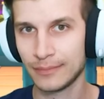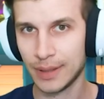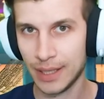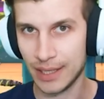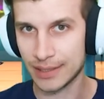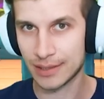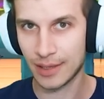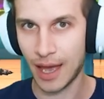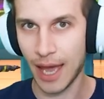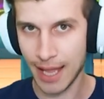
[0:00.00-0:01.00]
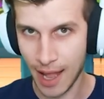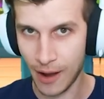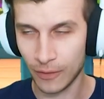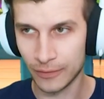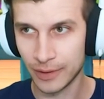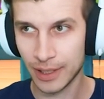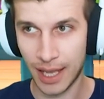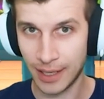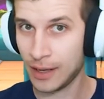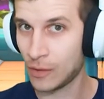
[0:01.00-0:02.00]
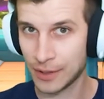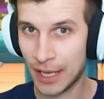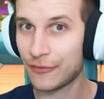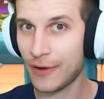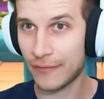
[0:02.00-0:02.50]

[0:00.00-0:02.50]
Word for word: Please, I know, candy corn ain't for